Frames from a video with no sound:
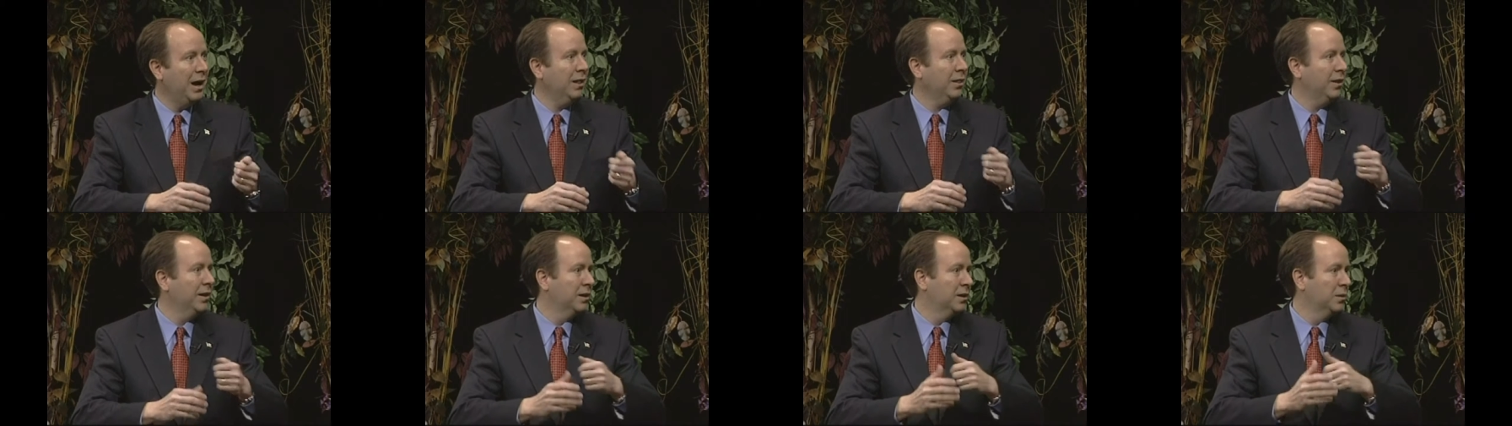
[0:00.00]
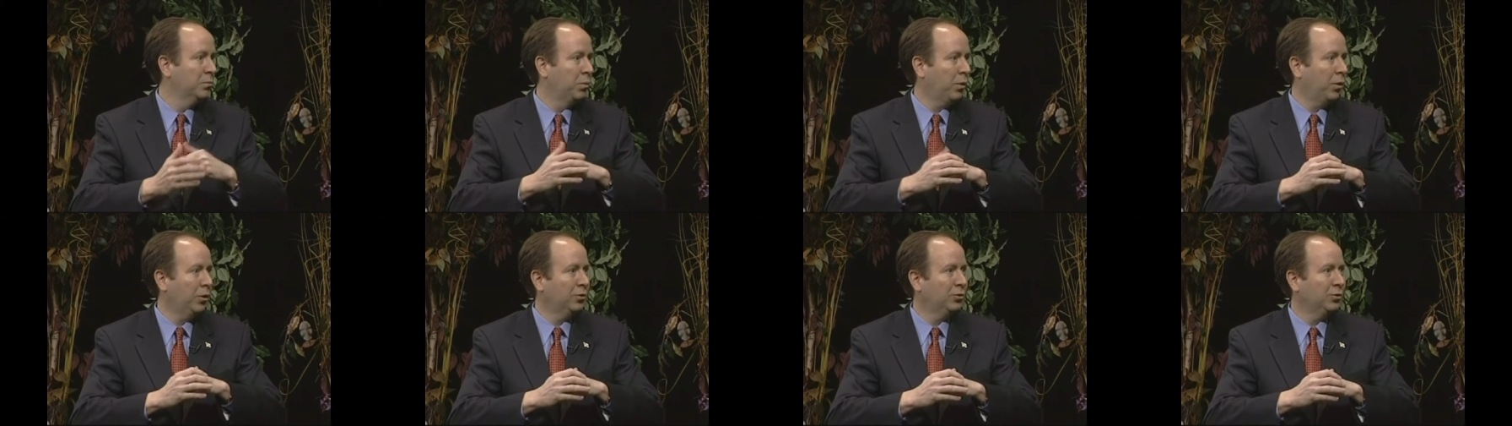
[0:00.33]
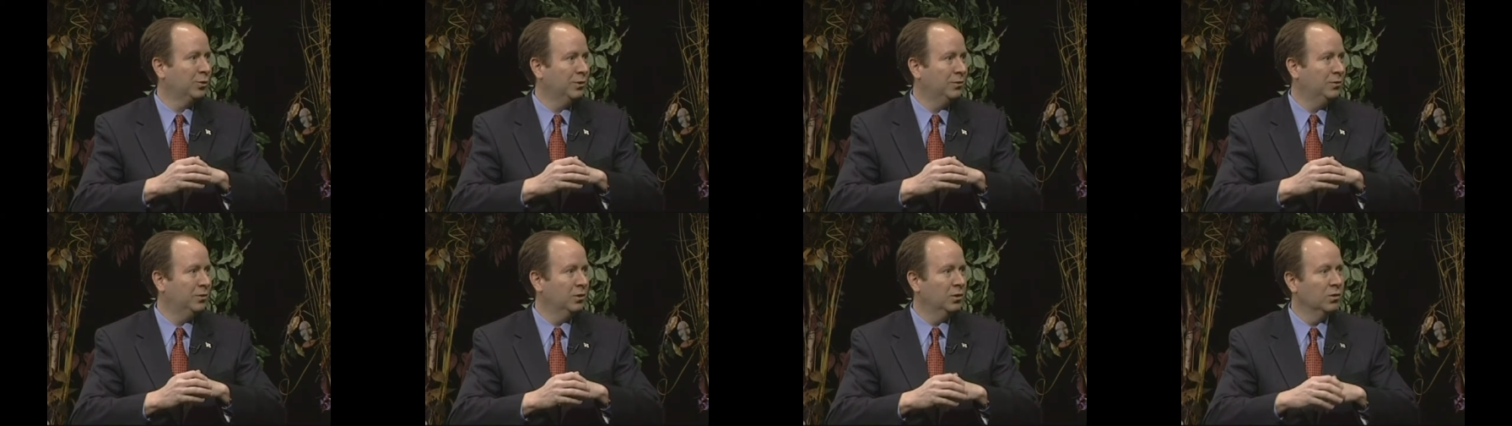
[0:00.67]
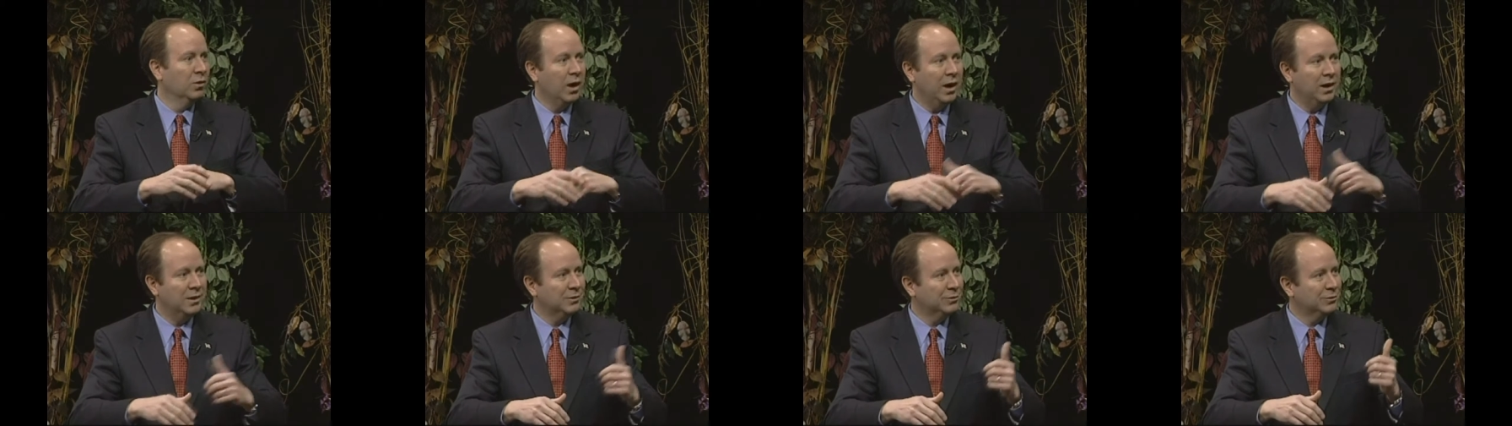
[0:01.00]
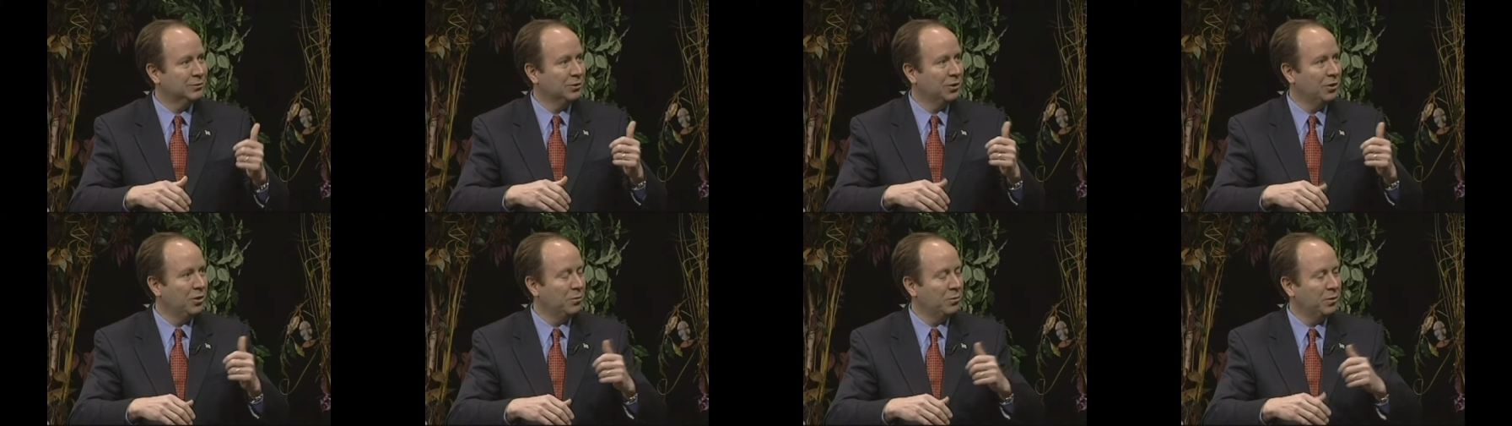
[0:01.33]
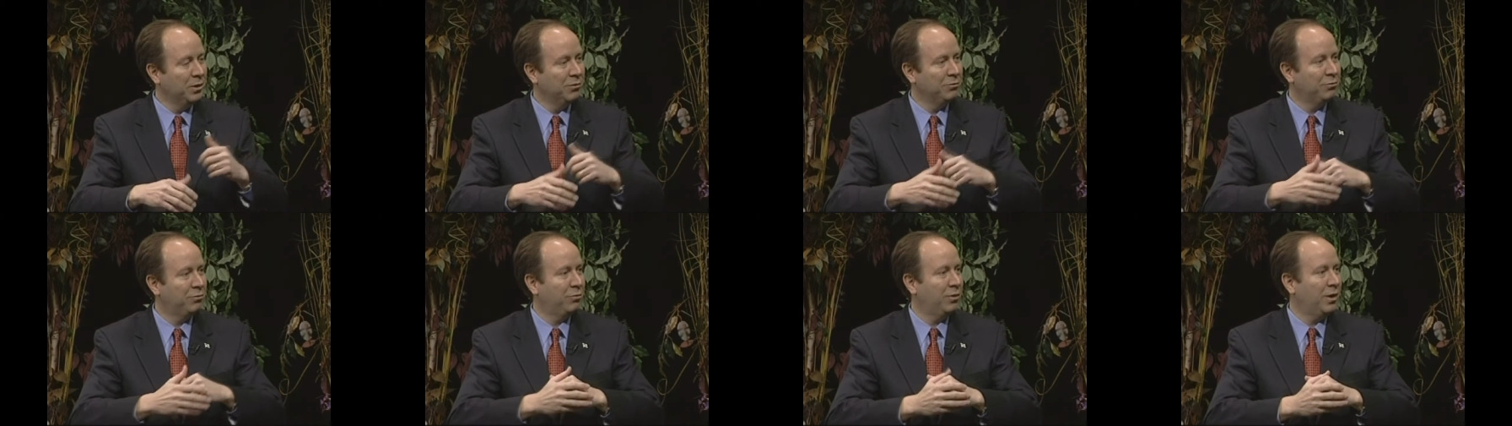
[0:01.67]
I like him personally too. I just saw him
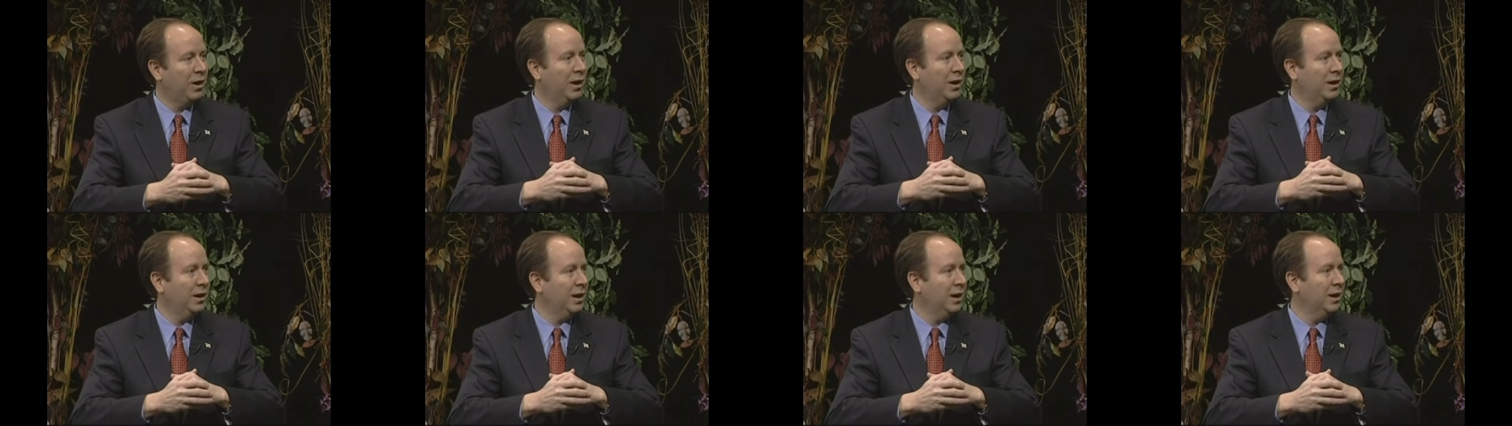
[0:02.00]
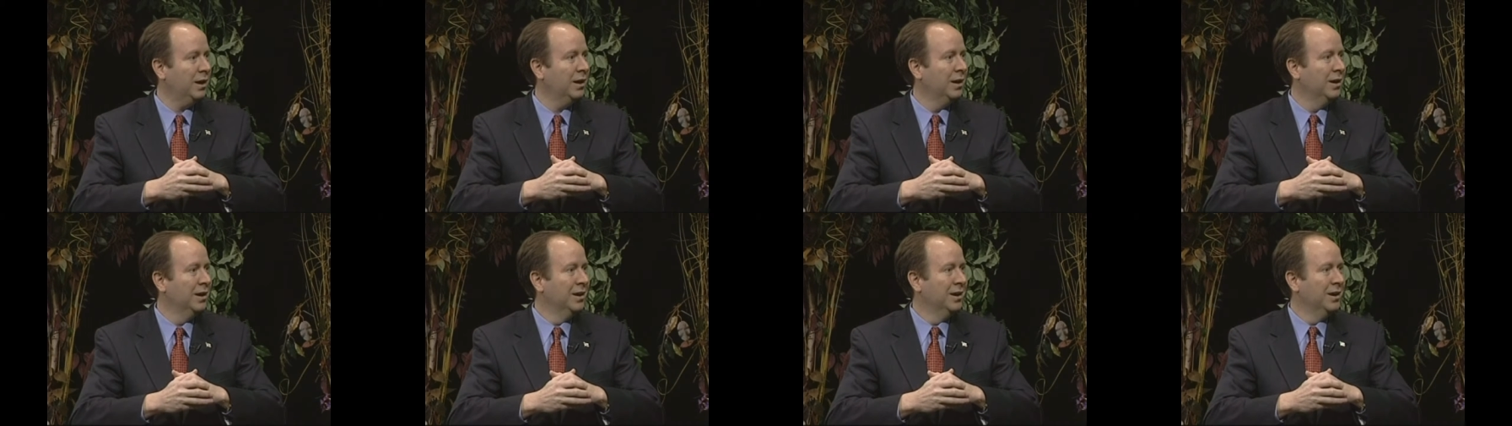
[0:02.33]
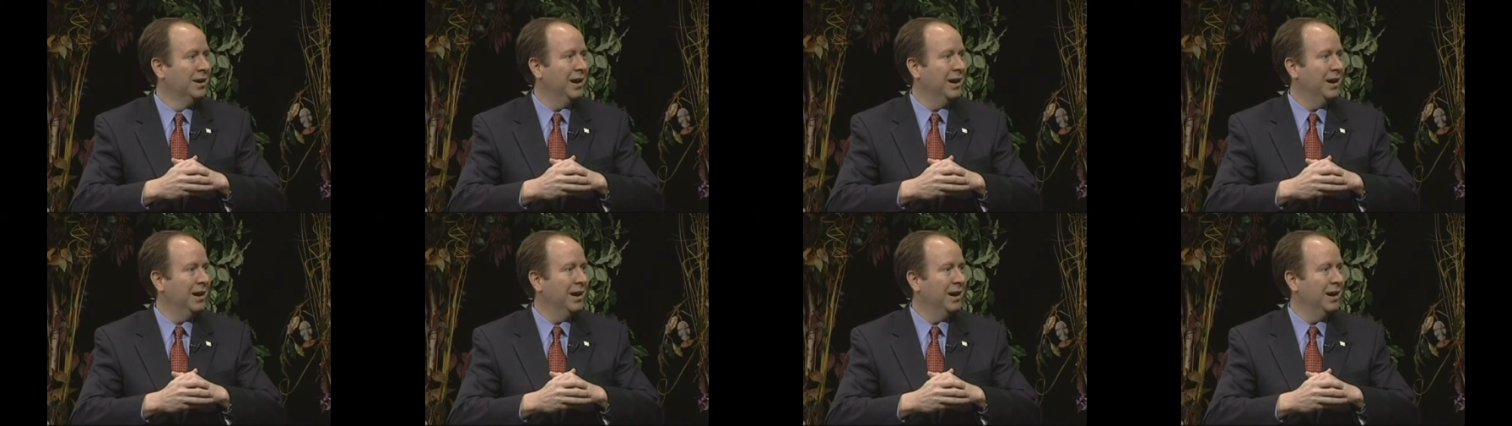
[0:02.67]
on Friday